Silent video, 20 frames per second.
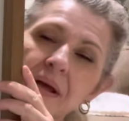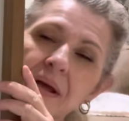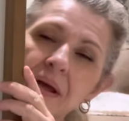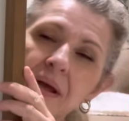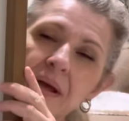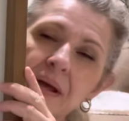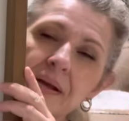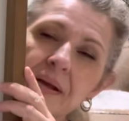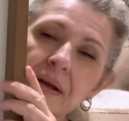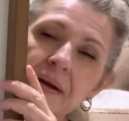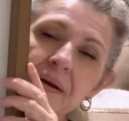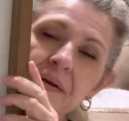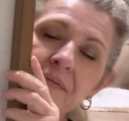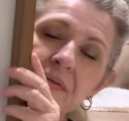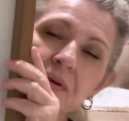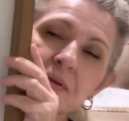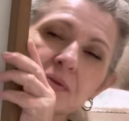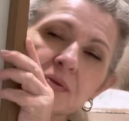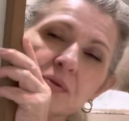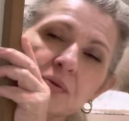in any of our
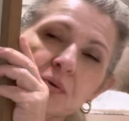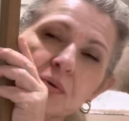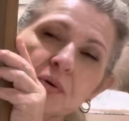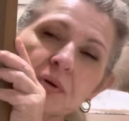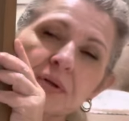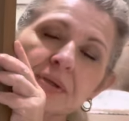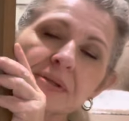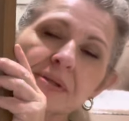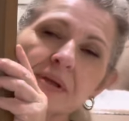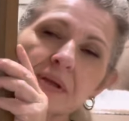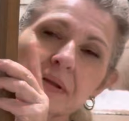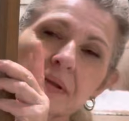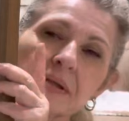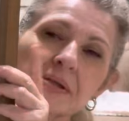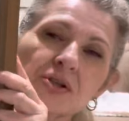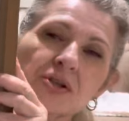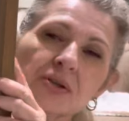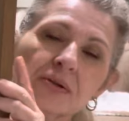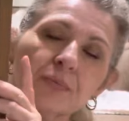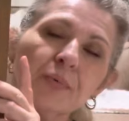stores in
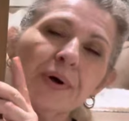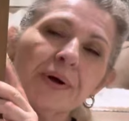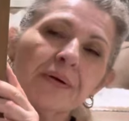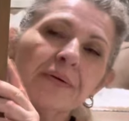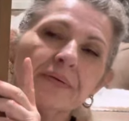this, well,